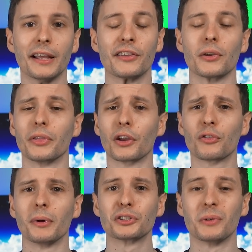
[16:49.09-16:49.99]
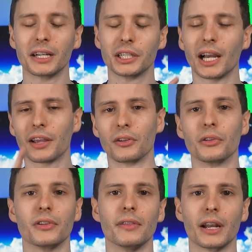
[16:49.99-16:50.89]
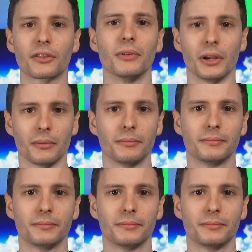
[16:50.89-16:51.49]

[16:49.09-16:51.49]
So thanks so much for watching, guys, and I'll see you in the next video.